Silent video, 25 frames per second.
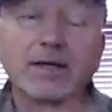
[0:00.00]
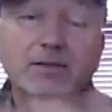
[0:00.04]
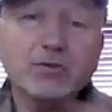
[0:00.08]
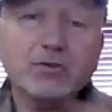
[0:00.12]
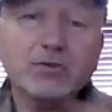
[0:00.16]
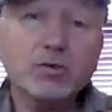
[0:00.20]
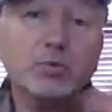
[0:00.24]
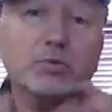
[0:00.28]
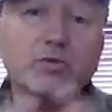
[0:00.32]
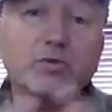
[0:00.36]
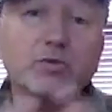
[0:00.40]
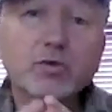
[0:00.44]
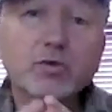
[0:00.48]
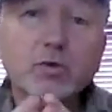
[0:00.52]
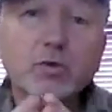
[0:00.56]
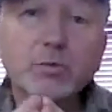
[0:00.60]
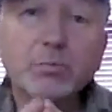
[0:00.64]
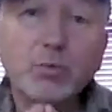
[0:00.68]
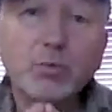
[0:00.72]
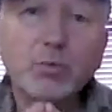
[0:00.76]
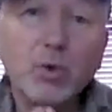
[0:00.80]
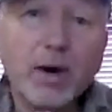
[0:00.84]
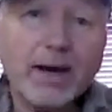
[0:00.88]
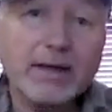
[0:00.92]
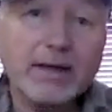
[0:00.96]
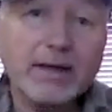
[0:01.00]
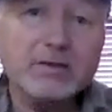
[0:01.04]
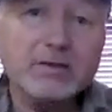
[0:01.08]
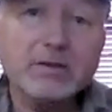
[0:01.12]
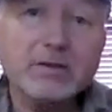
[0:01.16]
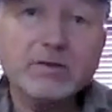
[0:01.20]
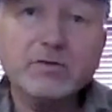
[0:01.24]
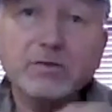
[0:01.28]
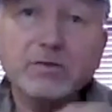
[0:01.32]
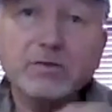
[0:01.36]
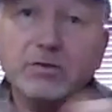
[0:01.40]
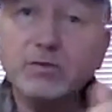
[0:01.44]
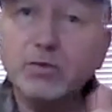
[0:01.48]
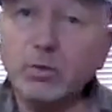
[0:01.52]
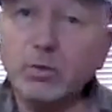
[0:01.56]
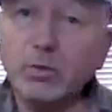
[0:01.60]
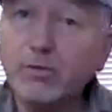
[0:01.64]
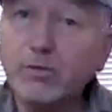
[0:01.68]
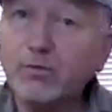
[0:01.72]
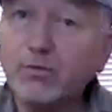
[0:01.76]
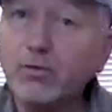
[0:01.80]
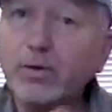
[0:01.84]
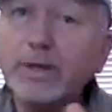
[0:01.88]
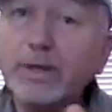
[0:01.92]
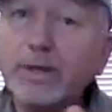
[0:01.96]
it's always good practice to do
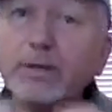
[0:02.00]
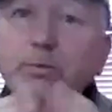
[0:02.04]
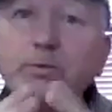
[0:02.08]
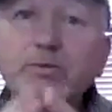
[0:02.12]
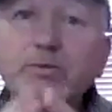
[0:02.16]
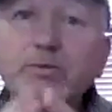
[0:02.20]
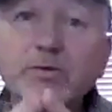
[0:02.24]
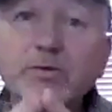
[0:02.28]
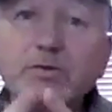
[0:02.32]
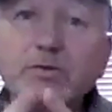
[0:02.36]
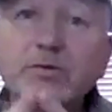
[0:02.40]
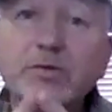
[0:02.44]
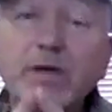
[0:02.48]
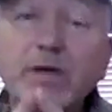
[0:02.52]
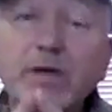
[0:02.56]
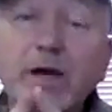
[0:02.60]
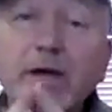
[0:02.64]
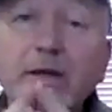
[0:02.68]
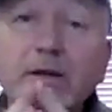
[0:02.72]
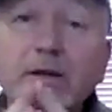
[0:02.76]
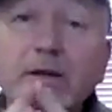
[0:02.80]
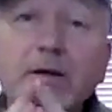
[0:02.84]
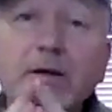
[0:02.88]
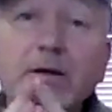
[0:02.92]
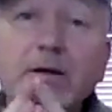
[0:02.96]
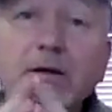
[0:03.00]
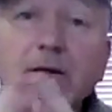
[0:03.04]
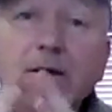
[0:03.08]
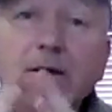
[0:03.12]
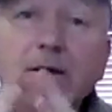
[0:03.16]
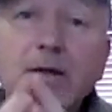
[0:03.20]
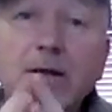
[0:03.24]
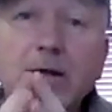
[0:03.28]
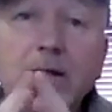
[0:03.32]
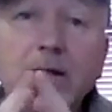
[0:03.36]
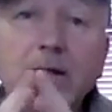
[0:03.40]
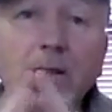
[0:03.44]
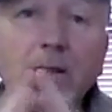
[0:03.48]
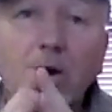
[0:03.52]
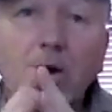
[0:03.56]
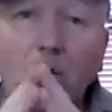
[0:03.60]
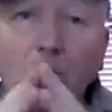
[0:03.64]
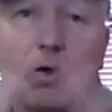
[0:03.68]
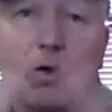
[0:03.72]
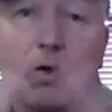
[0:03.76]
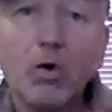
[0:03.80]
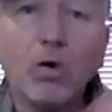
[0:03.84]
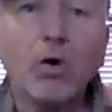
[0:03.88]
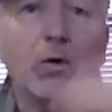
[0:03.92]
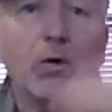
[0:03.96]
a frequency scan,
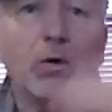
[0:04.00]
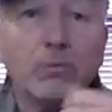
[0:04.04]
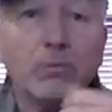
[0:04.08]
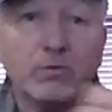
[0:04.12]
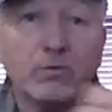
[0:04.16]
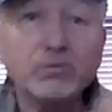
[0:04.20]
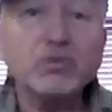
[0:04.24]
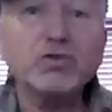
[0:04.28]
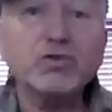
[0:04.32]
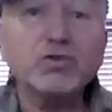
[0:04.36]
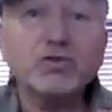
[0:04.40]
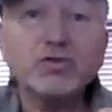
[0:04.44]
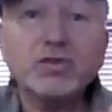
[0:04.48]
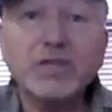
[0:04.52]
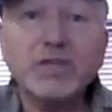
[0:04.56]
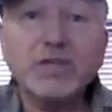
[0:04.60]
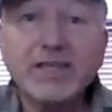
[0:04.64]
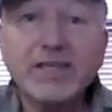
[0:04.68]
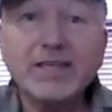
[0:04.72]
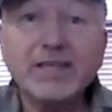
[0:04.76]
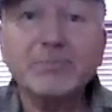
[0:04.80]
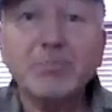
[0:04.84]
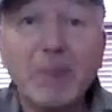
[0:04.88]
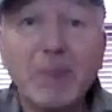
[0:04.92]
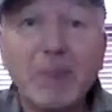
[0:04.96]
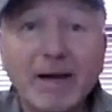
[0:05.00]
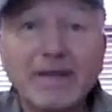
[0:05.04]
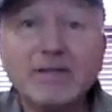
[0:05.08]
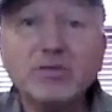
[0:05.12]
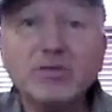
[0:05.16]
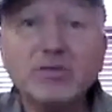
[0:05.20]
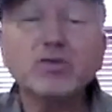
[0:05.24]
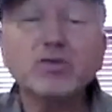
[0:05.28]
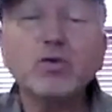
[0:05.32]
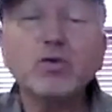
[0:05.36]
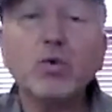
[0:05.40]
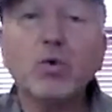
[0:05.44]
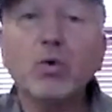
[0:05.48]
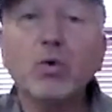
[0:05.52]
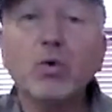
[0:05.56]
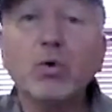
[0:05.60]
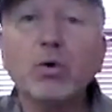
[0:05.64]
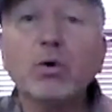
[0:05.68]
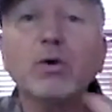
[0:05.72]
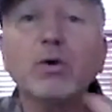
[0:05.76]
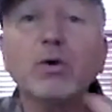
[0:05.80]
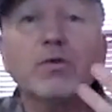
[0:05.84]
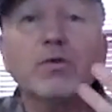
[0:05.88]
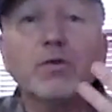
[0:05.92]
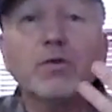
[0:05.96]
or just to make
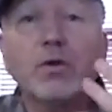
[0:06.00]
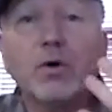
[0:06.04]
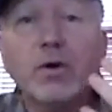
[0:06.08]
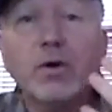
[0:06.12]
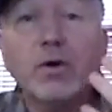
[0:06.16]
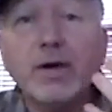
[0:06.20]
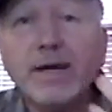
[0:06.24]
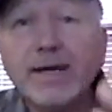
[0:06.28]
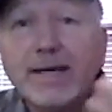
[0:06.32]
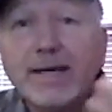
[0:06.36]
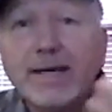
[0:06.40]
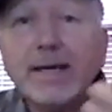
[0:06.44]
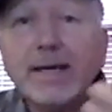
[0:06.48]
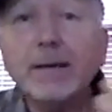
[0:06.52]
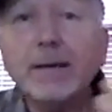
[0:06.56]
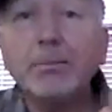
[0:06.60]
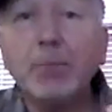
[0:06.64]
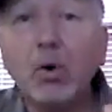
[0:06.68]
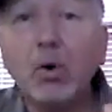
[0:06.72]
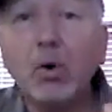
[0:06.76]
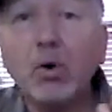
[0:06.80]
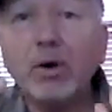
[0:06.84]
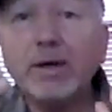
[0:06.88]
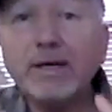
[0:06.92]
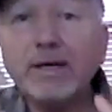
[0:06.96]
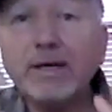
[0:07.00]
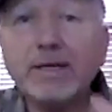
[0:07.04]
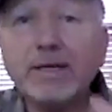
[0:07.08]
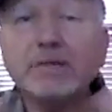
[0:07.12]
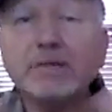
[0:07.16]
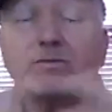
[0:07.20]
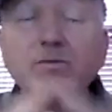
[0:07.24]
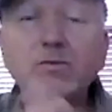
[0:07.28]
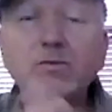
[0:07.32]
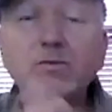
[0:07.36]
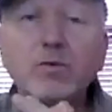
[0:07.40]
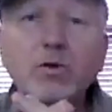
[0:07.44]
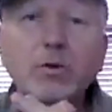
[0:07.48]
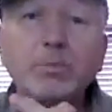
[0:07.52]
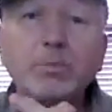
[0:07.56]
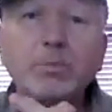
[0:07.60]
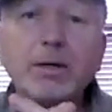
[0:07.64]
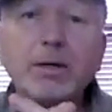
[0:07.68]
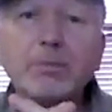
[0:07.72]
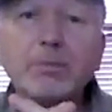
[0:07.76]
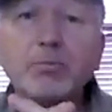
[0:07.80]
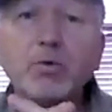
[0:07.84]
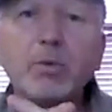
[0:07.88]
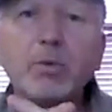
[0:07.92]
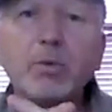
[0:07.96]
sure that EMI isn't going to
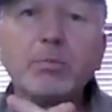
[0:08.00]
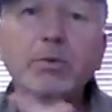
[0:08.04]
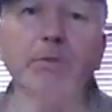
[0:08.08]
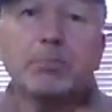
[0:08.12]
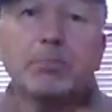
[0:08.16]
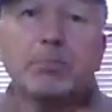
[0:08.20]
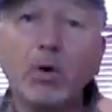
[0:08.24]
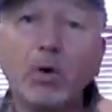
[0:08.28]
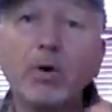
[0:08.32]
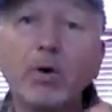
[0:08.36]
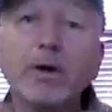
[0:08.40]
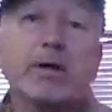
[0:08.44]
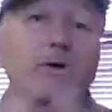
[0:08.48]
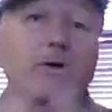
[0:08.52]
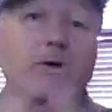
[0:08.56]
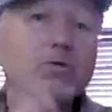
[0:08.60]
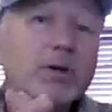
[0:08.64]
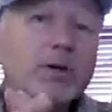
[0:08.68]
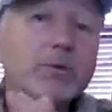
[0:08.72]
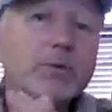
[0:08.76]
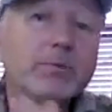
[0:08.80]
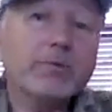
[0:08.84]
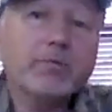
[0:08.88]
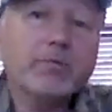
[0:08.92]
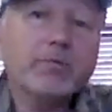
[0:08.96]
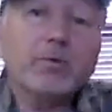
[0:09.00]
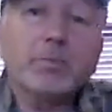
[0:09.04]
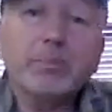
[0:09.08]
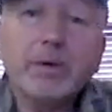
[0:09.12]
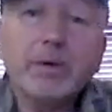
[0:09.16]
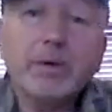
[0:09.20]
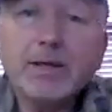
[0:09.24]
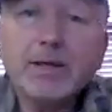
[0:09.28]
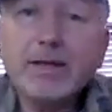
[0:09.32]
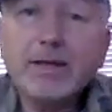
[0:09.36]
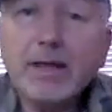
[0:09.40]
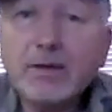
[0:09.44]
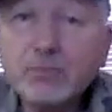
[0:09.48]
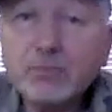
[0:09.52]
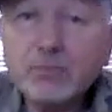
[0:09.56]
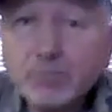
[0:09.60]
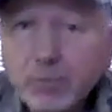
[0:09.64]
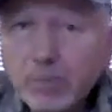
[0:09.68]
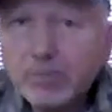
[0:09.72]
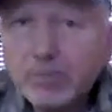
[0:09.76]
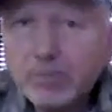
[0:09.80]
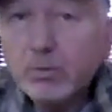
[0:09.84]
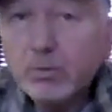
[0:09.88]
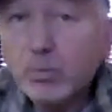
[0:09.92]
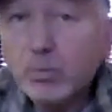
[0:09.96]
be a problem. But I agree with you, Pete, that's
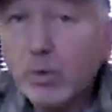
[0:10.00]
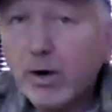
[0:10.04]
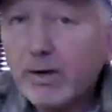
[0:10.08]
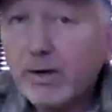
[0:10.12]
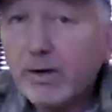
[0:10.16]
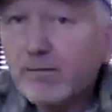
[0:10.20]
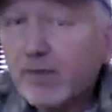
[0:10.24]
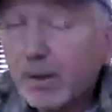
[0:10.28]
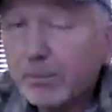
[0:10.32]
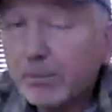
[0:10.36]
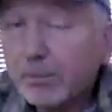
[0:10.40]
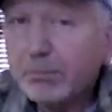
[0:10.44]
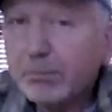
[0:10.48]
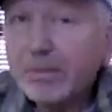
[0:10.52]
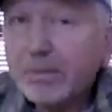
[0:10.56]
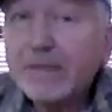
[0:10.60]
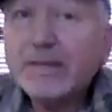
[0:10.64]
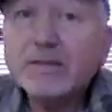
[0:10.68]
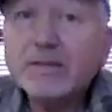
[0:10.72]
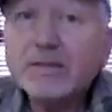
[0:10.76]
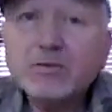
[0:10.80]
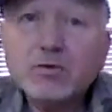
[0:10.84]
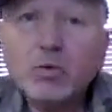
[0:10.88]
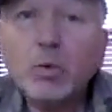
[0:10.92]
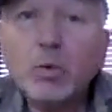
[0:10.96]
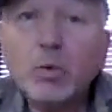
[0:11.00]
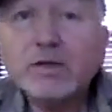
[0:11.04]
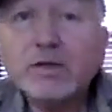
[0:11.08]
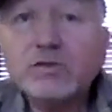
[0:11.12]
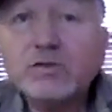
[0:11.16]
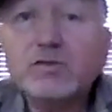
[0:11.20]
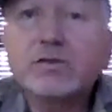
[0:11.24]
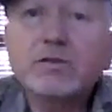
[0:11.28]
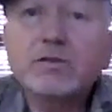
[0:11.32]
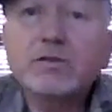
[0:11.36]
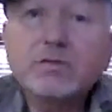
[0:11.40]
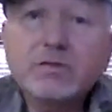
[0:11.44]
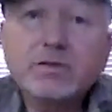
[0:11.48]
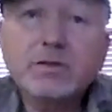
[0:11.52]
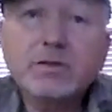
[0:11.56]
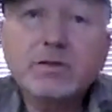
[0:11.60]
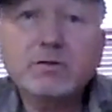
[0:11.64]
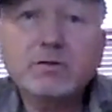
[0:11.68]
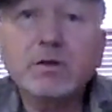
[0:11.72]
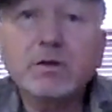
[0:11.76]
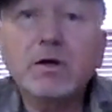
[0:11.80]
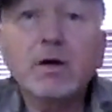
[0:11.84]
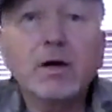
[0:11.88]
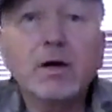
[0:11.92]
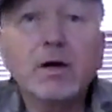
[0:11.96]
probably one of our biggest questions,
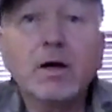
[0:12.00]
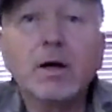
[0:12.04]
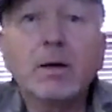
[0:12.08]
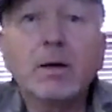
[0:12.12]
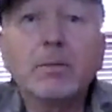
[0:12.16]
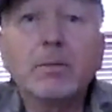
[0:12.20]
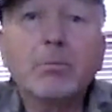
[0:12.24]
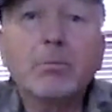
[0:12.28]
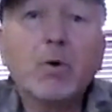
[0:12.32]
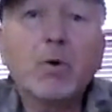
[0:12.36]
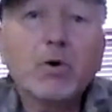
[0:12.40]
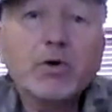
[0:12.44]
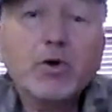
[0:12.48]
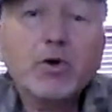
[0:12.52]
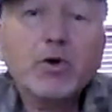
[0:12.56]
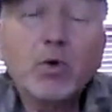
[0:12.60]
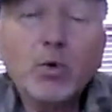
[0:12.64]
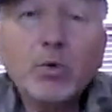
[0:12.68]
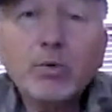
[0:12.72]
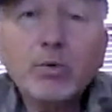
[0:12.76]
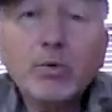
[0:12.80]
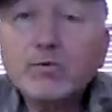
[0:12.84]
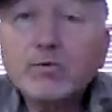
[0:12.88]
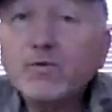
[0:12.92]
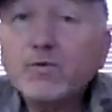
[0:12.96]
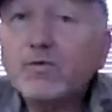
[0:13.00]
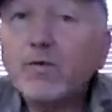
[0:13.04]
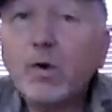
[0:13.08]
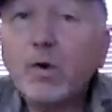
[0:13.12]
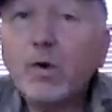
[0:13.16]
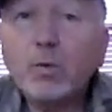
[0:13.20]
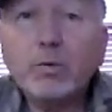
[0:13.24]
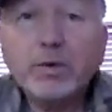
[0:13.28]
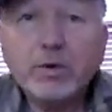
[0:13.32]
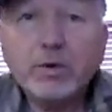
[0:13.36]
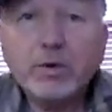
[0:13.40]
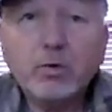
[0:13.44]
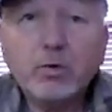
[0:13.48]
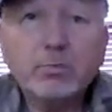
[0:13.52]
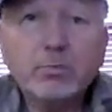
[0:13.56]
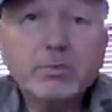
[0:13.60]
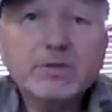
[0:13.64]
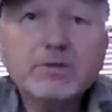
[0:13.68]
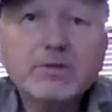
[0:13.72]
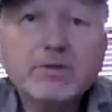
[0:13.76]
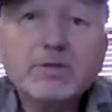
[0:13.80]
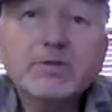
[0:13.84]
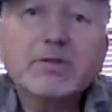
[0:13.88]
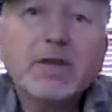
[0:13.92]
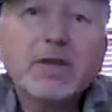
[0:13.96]
is my coil's faulty or
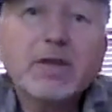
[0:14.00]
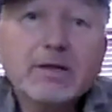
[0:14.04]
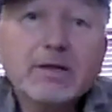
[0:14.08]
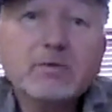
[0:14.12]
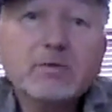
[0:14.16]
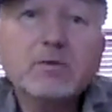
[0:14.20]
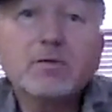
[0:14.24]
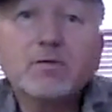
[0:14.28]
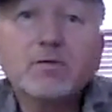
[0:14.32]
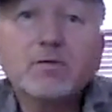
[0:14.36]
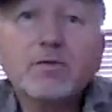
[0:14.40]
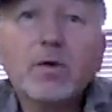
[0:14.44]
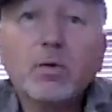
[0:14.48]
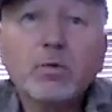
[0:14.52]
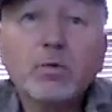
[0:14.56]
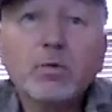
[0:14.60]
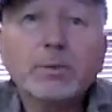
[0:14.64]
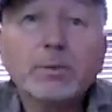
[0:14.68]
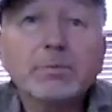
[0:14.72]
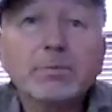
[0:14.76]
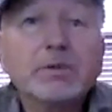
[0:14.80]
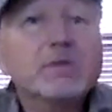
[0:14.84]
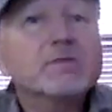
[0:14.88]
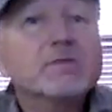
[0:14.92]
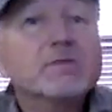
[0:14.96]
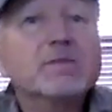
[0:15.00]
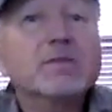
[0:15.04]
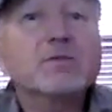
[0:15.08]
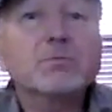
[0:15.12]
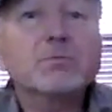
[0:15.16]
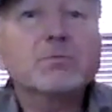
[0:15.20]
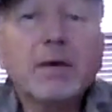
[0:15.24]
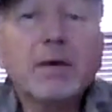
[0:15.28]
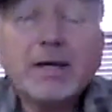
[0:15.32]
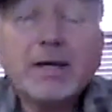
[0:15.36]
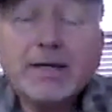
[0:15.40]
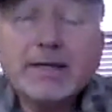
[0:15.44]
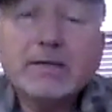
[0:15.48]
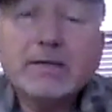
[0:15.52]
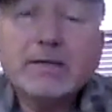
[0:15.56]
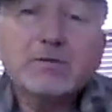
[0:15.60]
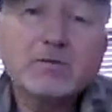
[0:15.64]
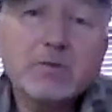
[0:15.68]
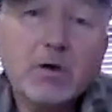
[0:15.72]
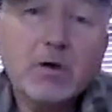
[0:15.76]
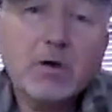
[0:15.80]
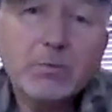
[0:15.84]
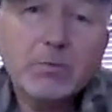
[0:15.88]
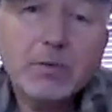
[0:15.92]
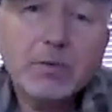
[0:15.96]
my detector's faulty because it's making
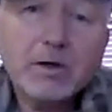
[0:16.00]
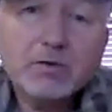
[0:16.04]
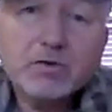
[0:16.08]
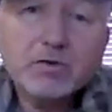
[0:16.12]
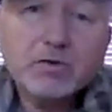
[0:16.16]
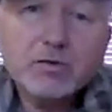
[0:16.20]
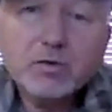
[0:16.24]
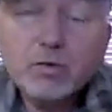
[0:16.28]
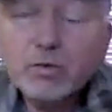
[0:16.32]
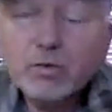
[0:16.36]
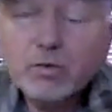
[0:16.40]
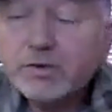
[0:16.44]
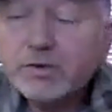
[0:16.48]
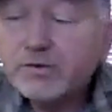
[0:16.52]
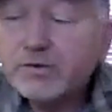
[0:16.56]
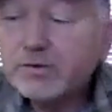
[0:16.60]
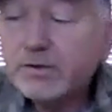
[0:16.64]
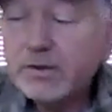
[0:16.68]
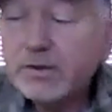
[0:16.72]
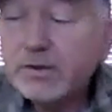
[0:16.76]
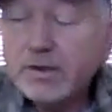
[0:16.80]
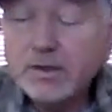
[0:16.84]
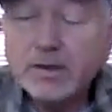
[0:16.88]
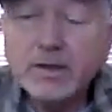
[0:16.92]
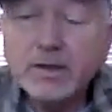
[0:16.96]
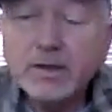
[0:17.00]
so much noise.